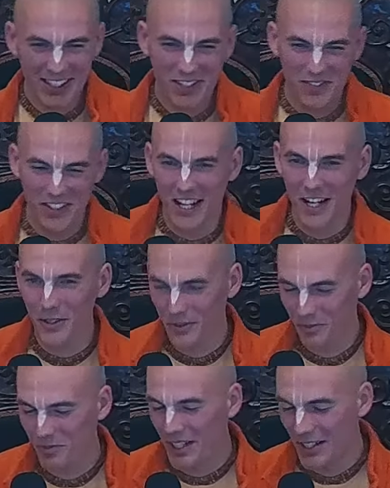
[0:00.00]
That's very
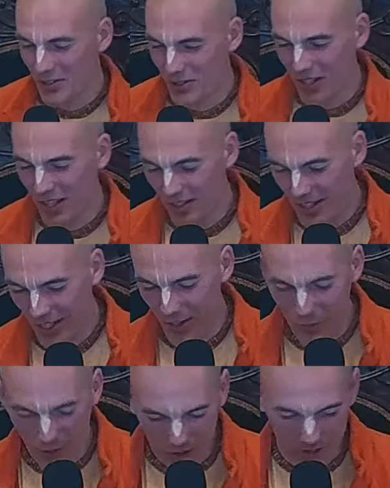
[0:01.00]
nice. I also try to
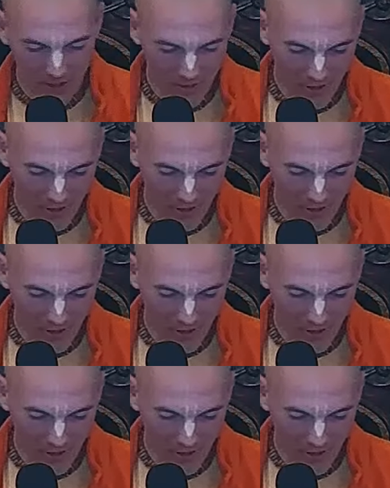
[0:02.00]
take a walk or